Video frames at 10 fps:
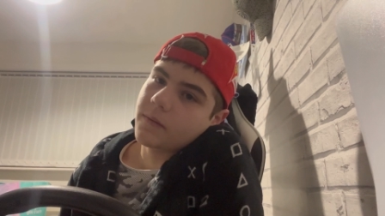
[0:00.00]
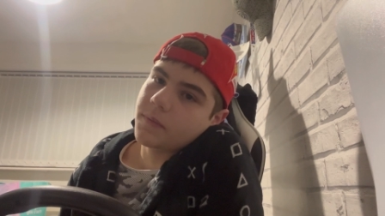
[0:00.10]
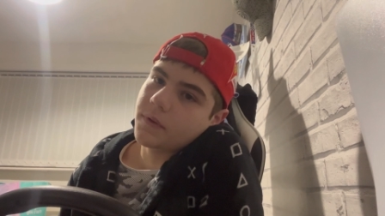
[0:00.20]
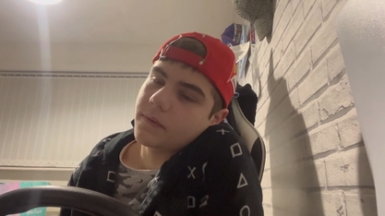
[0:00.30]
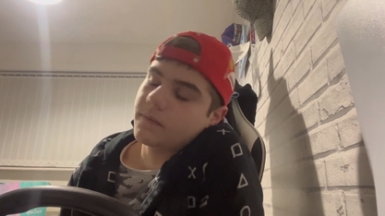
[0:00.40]

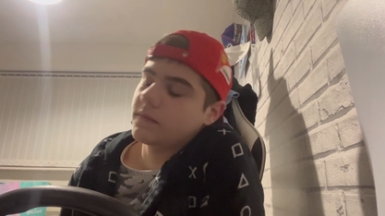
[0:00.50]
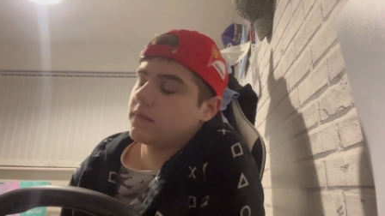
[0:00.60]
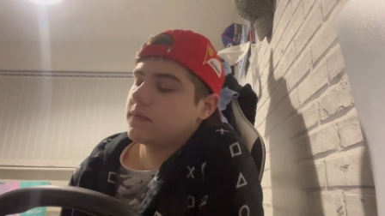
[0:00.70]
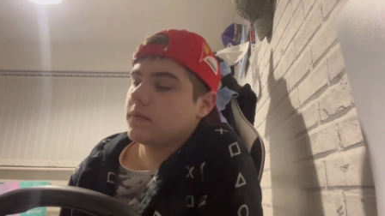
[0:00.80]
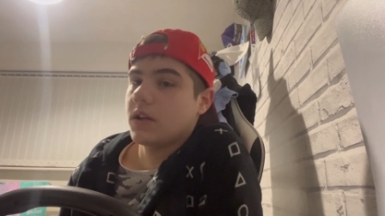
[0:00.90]
but
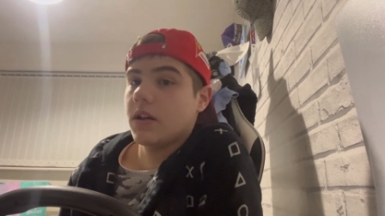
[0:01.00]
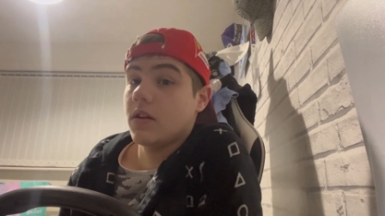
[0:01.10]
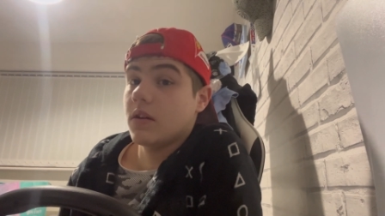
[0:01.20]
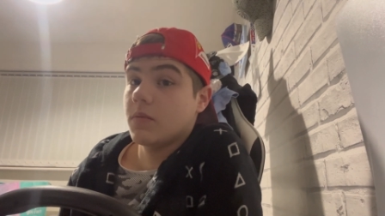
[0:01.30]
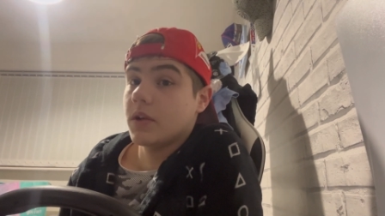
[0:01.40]
I
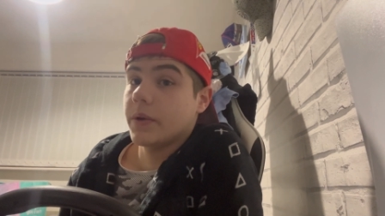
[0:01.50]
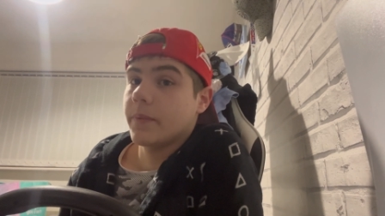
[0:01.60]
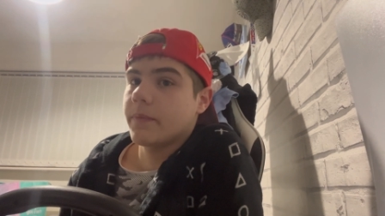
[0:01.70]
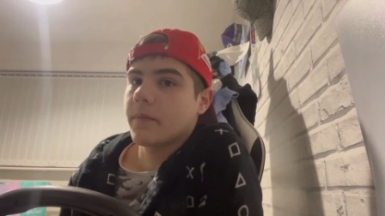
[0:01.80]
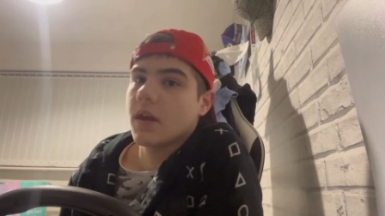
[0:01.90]
don't know.
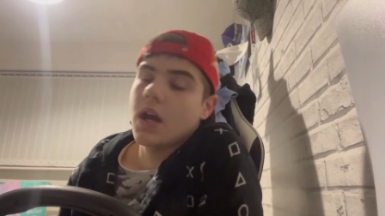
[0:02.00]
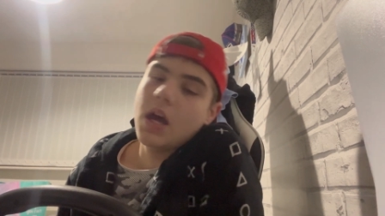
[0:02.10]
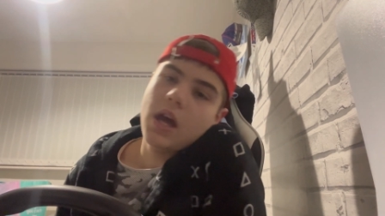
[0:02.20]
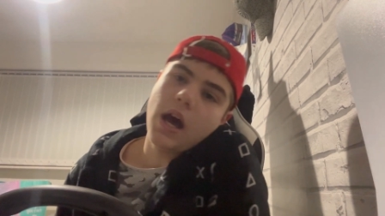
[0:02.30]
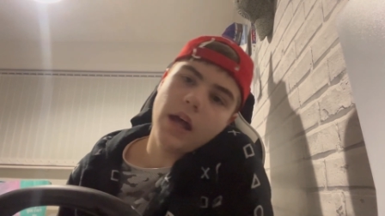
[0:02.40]

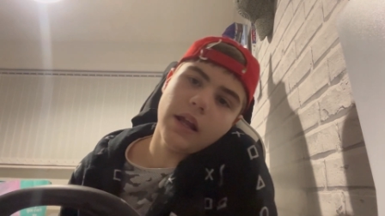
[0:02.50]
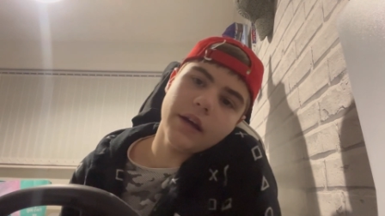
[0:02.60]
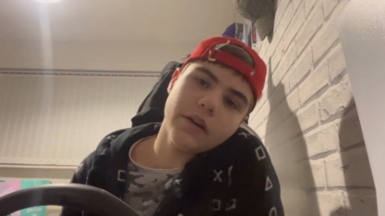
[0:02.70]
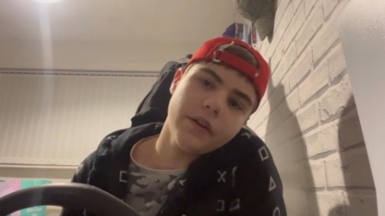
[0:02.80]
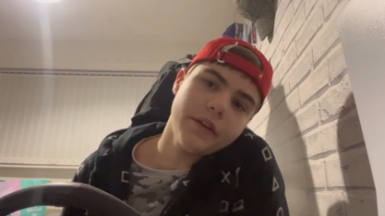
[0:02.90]
I
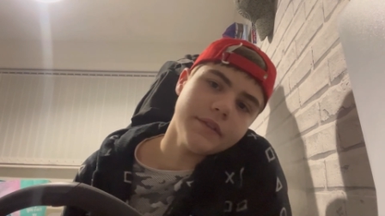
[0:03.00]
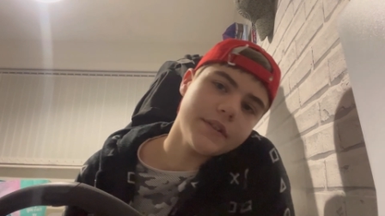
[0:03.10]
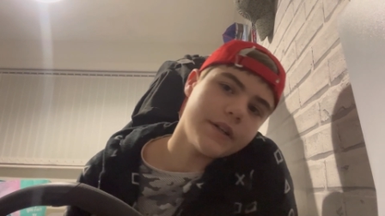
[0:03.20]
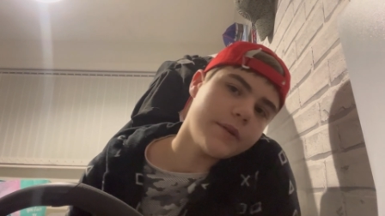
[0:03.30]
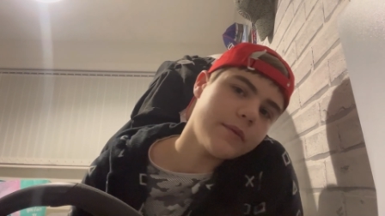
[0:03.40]
like
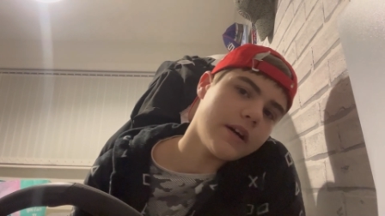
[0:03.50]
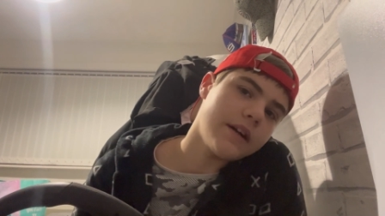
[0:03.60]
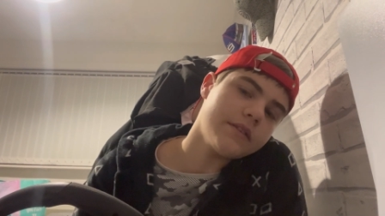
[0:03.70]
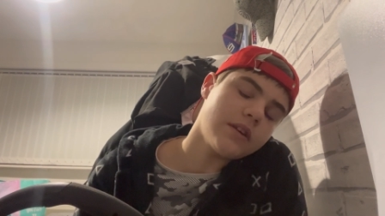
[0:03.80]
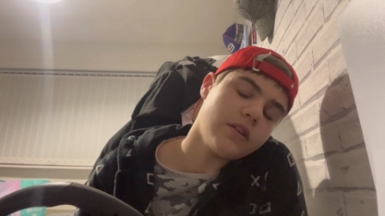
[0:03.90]
Alonso,
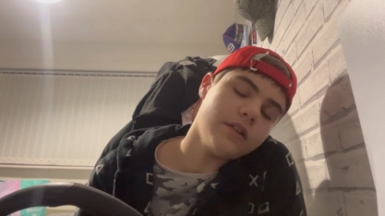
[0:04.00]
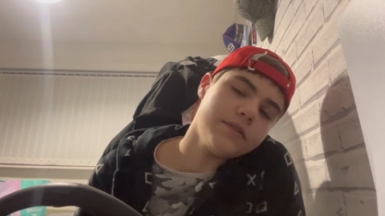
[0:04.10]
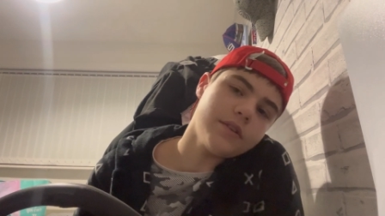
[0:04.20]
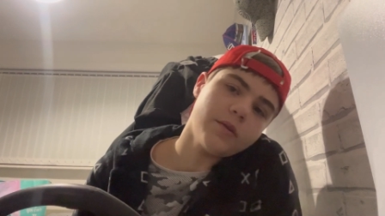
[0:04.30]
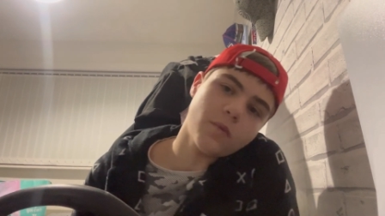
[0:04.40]
and
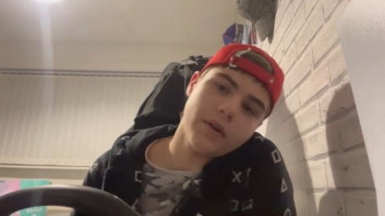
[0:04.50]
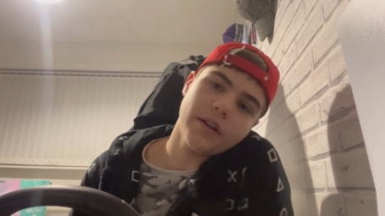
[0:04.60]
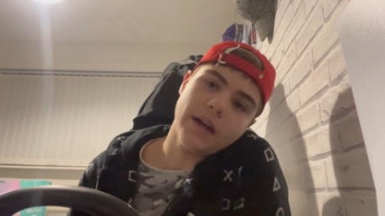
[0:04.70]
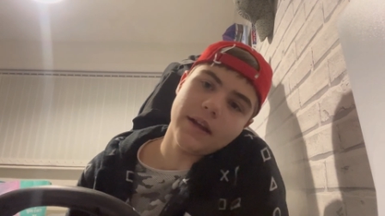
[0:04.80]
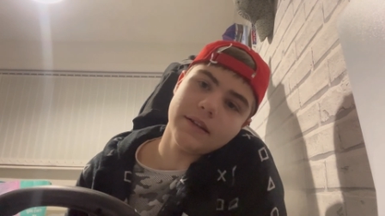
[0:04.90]
Alonso
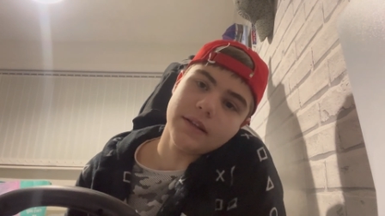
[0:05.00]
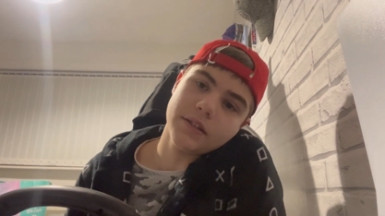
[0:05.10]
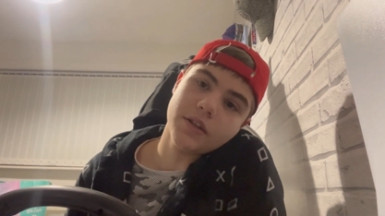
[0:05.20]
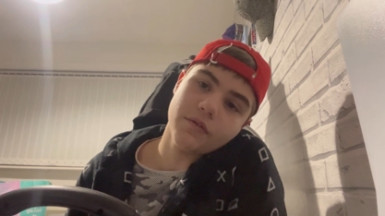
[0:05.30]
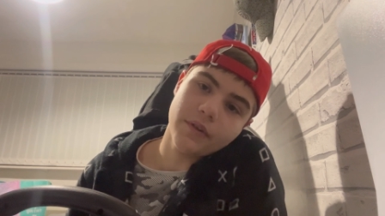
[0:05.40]
will end his
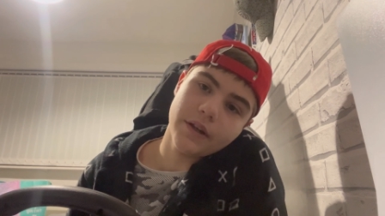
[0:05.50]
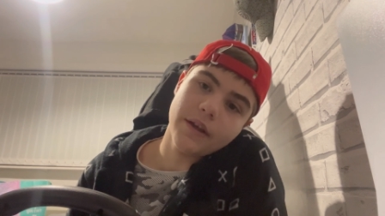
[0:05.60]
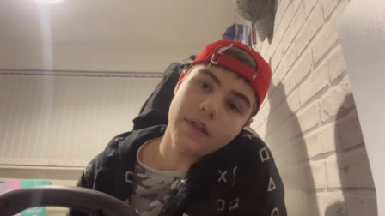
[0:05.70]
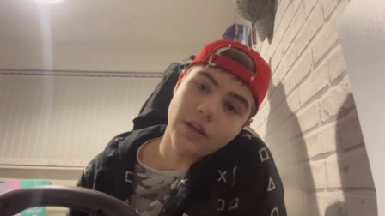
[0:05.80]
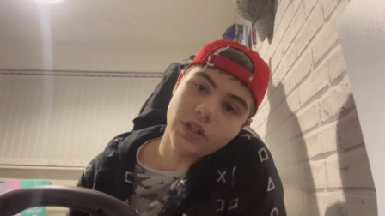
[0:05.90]

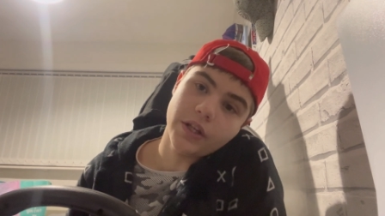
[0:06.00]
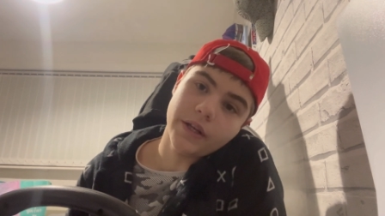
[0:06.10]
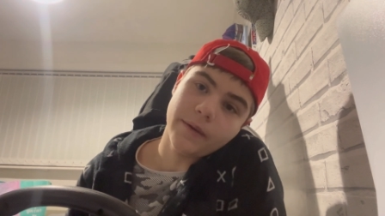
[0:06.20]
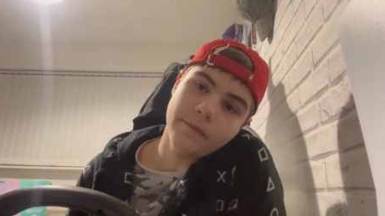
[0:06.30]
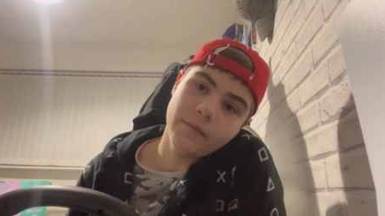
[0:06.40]
career this
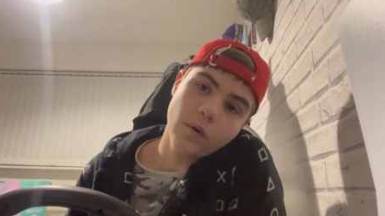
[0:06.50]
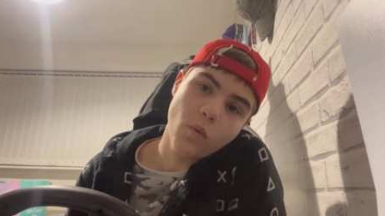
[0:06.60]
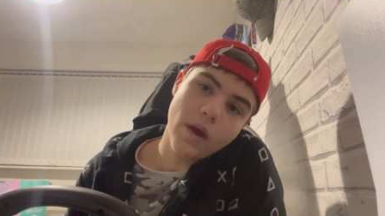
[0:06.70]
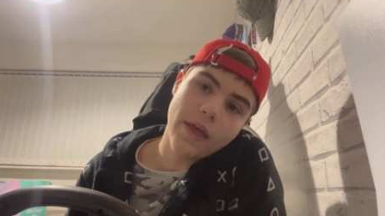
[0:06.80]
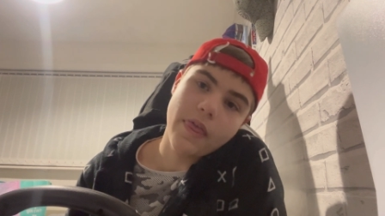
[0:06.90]
year
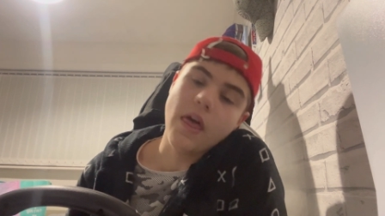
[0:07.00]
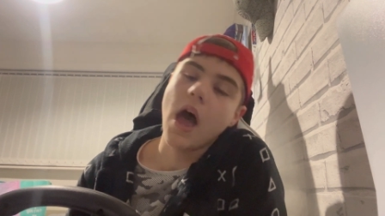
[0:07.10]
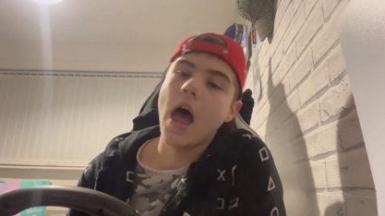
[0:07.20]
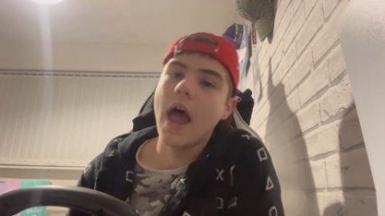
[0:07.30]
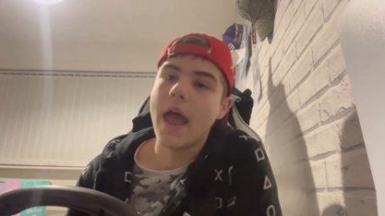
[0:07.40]
with
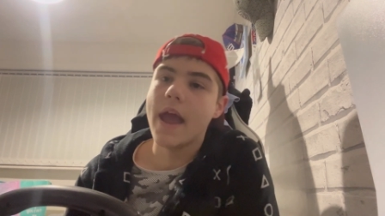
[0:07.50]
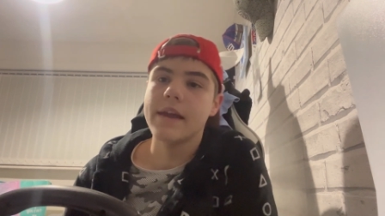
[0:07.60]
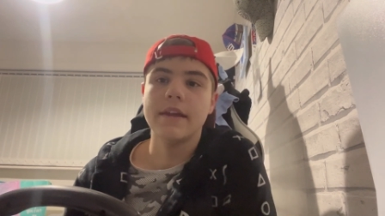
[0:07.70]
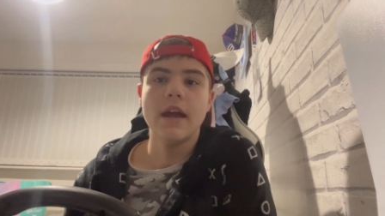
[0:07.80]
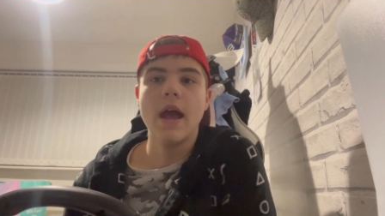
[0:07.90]

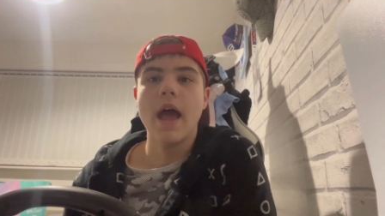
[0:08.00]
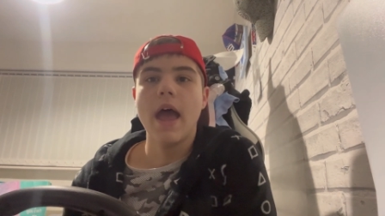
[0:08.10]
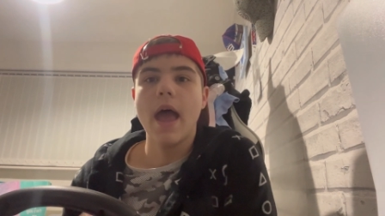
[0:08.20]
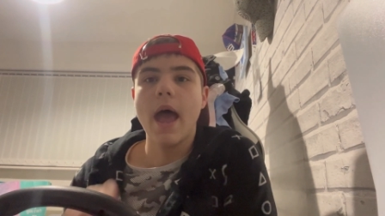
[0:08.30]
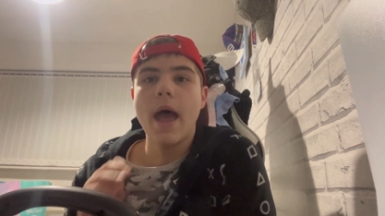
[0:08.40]
an
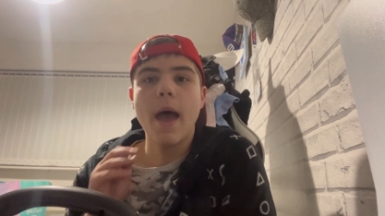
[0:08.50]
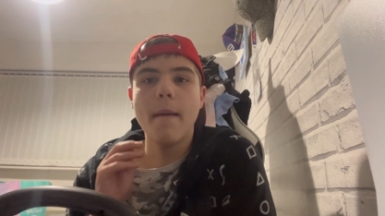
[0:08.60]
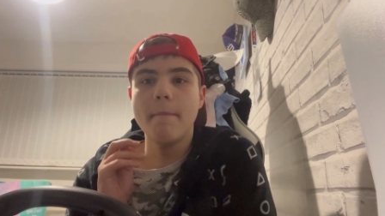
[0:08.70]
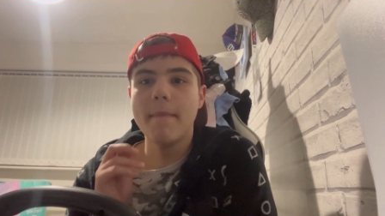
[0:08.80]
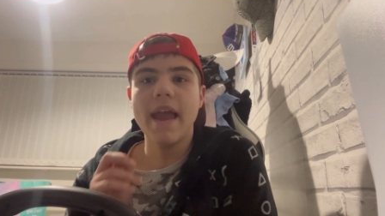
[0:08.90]

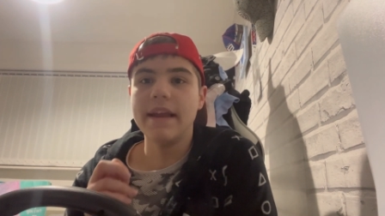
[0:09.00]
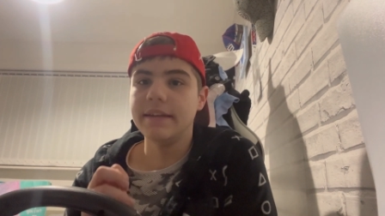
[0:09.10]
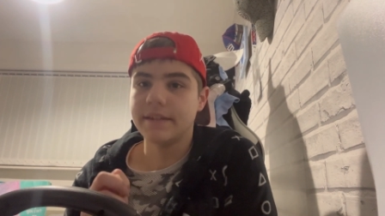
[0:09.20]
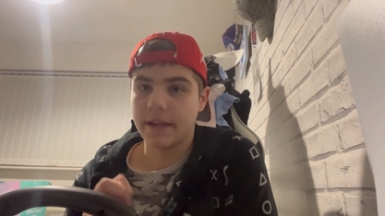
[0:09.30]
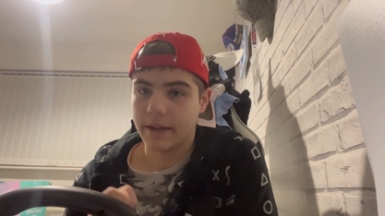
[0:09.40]

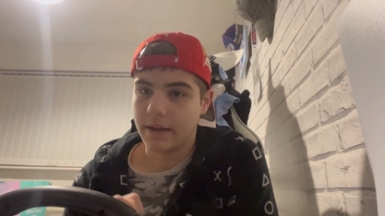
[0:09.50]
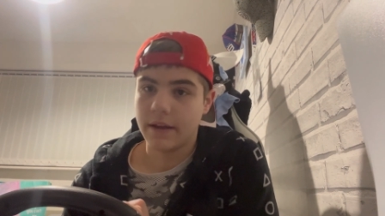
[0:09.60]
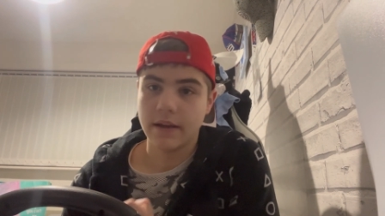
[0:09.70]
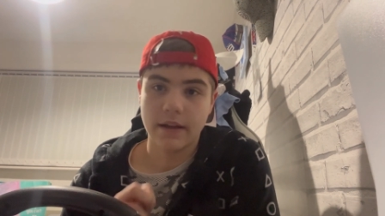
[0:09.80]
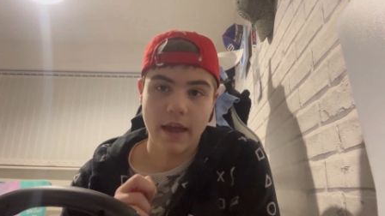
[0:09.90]
amazing
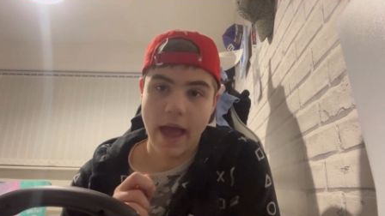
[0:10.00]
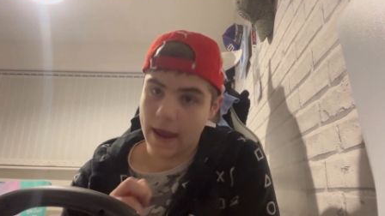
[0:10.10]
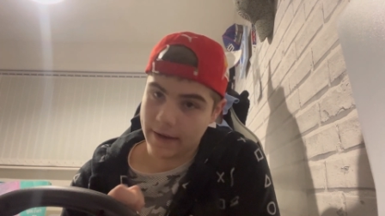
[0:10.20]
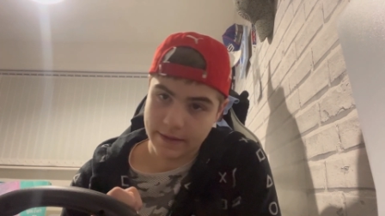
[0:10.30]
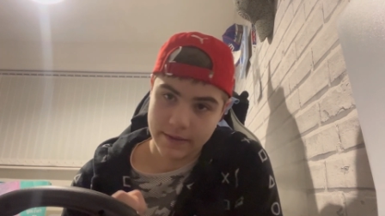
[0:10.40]

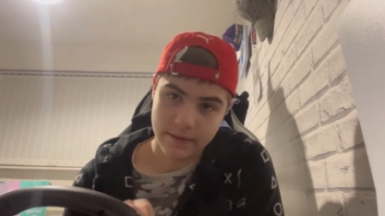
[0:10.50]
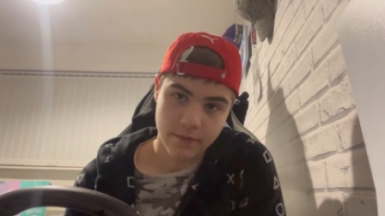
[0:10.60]
end.